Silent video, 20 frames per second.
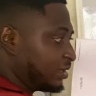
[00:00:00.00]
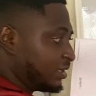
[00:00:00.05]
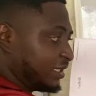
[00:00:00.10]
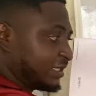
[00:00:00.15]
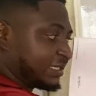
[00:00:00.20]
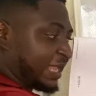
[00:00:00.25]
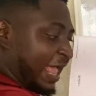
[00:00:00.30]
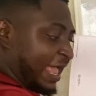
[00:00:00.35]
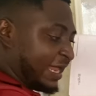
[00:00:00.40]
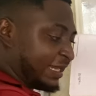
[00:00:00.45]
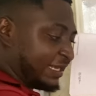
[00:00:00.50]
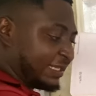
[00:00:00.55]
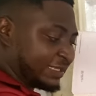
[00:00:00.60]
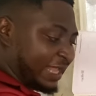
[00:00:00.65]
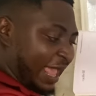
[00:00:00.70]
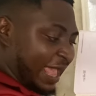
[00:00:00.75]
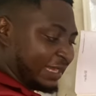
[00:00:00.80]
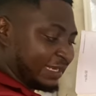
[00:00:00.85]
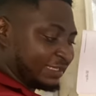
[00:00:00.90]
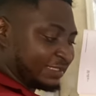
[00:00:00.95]
This guy and this
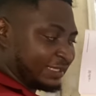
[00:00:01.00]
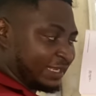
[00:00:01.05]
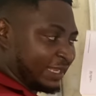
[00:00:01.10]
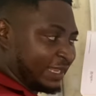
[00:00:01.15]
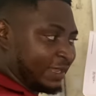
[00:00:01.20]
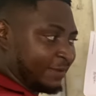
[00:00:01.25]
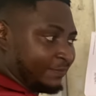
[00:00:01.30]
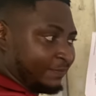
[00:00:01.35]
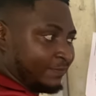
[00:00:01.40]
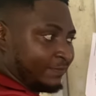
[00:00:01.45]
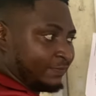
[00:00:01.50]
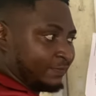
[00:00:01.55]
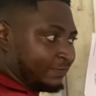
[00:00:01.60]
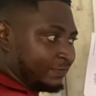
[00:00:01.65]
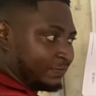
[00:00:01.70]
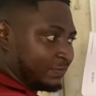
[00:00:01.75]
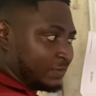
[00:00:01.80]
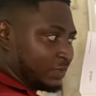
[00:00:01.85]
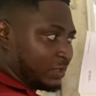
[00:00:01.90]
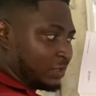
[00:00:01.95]
guy are the
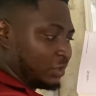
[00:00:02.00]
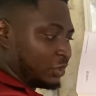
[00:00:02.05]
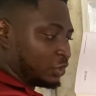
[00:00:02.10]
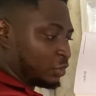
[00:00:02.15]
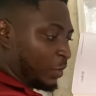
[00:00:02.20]
same.